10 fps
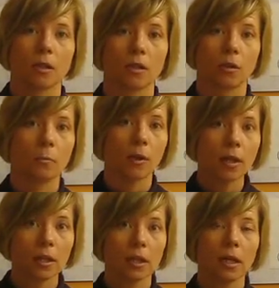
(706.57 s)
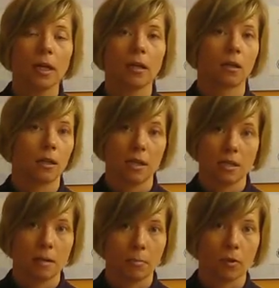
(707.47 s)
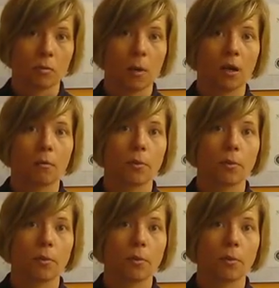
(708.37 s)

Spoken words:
group work and postpartum